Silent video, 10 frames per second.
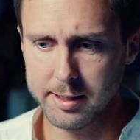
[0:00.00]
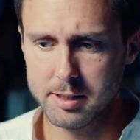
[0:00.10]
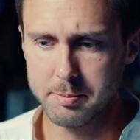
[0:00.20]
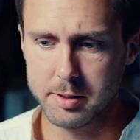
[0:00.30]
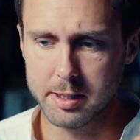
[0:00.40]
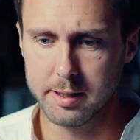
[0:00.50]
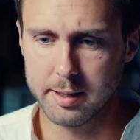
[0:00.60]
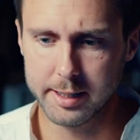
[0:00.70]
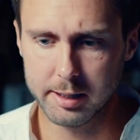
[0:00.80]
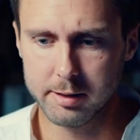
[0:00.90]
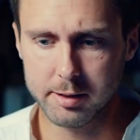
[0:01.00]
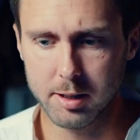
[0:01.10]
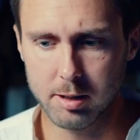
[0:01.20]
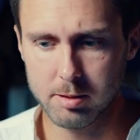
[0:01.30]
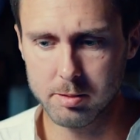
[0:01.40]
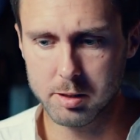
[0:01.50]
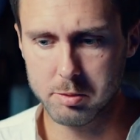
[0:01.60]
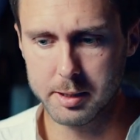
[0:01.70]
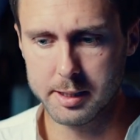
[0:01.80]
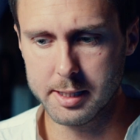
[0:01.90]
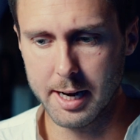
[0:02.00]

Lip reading: some clear goals which